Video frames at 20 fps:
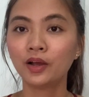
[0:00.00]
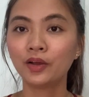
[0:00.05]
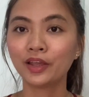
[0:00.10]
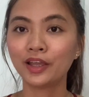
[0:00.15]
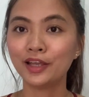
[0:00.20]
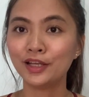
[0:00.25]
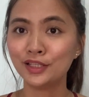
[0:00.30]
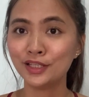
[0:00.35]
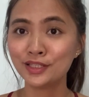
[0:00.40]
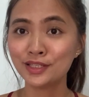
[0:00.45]

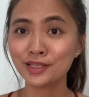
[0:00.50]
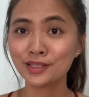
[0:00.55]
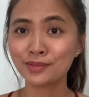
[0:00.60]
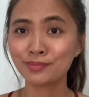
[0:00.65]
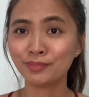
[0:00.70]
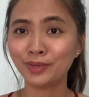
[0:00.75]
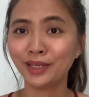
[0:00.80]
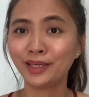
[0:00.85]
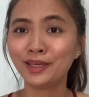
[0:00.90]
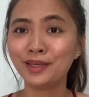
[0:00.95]
Okay, this is
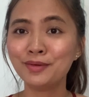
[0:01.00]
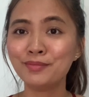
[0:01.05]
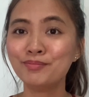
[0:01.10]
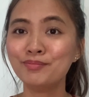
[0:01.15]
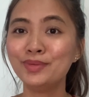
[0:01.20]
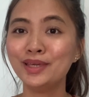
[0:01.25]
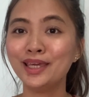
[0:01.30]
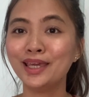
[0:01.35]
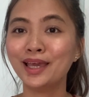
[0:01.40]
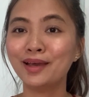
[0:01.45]

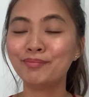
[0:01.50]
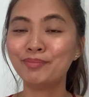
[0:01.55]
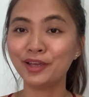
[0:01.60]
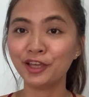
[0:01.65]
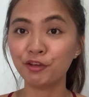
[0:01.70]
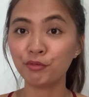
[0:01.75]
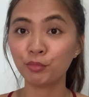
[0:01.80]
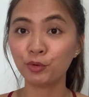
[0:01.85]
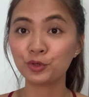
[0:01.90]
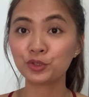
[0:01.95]
making me a
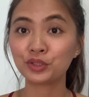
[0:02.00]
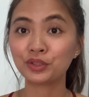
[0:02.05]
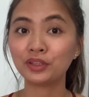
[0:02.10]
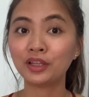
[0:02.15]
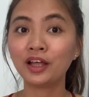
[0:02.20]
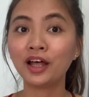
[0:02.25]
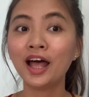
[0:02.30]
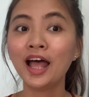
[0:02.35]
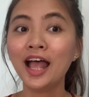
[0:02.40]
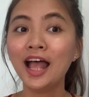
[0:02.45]
bit
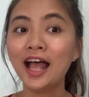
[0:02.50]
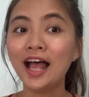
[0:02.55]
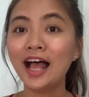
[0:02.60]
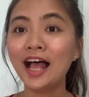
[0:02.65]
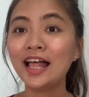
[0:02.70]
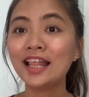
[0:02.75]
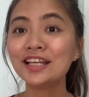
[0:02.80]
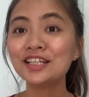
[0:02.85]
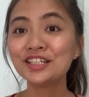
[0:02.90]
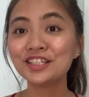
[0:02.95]
emotional.
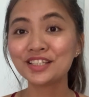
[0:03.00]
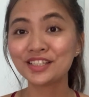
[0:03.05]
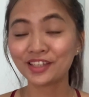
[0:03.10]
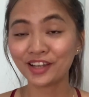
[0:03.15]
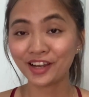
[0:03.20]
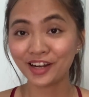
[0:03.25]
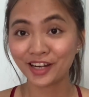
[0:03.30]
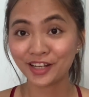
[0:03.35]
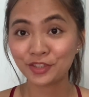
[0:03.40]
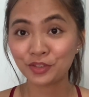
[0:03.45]
And then she
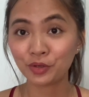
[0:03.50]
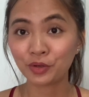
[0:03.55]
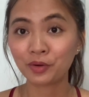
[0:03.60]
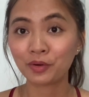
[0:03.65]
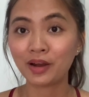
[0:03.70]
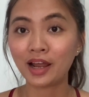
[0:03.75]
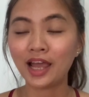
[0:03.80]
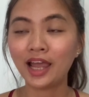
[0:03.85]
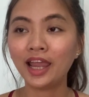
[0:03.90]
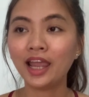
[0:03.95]
started to
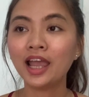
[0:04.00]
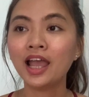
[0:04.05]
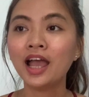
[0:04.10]
cry.